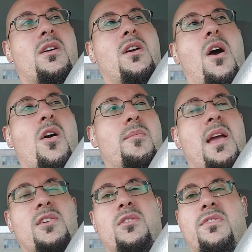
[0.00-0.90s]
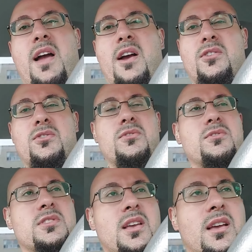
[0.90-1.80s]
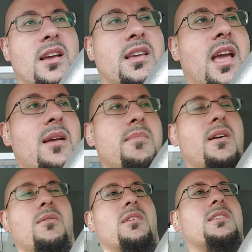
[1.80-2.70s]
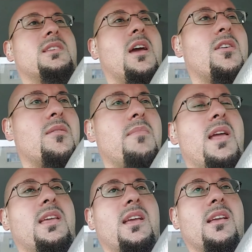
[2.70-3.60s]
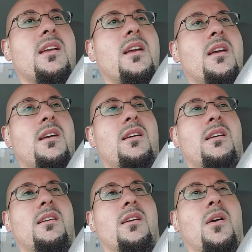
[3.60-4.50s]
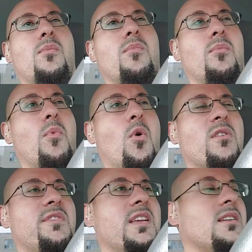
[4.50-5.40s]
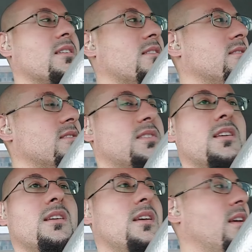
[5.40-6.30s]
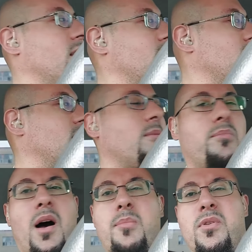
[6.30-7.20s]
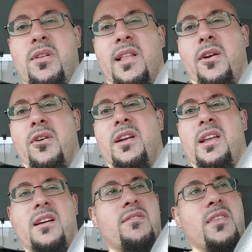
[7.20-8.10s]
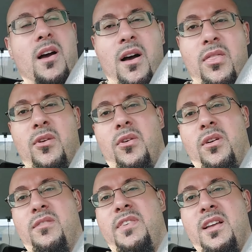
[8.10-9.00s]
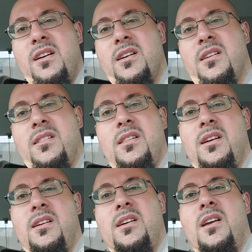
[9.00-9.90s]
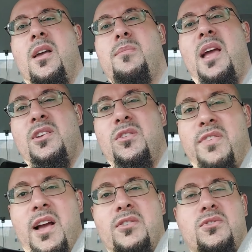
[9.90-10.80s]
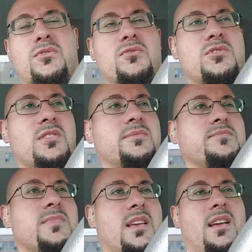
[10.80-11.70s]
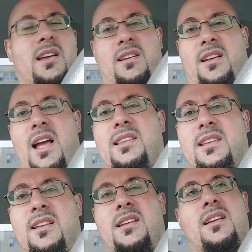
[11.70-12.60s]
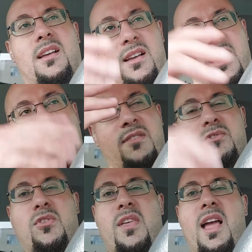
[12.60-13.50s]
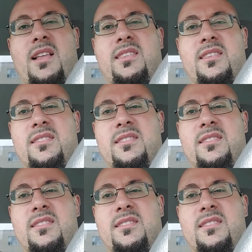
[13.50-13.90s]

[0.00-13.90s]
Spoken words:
car manufacturers came out and started making more vehicles, and the popularity of other vehicle manufacturers at after that.